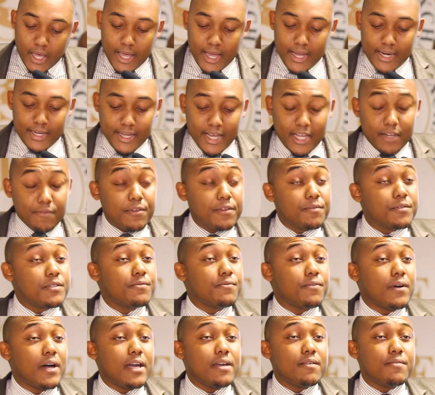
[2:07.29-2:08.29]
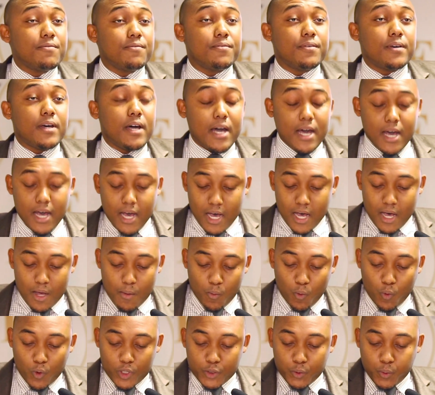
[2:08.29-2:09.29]
At
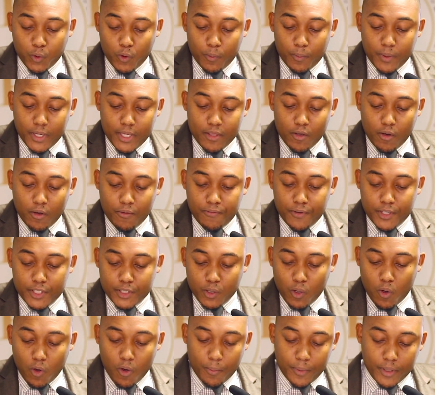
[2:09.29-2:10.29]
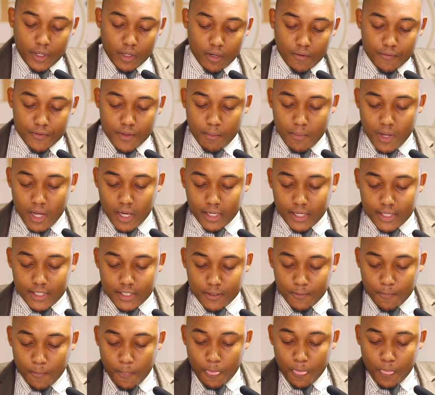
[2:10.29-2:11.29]
9:55, which will be the official opening of the market,